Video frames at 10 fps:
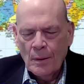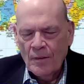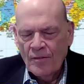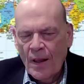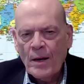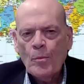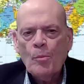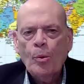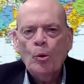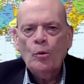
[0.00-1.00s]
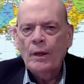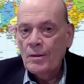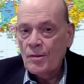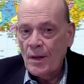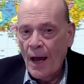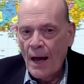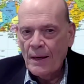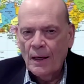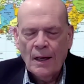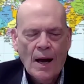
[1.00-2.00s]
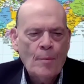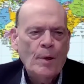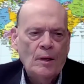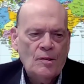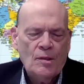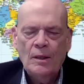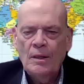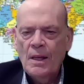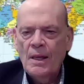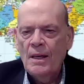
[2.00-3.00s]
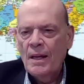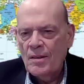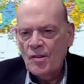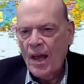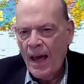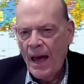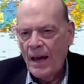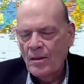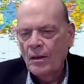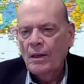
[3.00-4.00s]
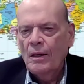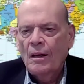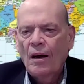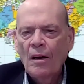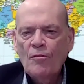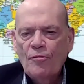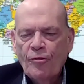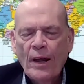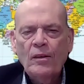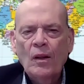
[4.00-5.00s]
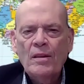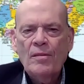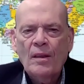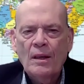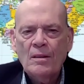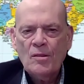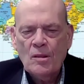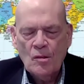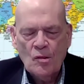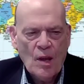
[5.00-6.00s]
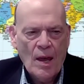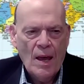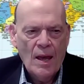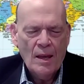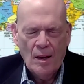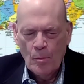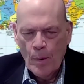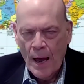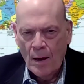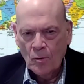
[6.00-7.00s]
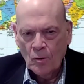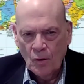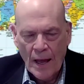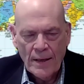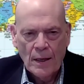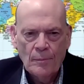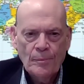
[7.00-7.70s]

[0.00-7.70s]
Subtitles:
Vladimir Putin is not a communist, and indeed has had unfriendly things to say about Lenin.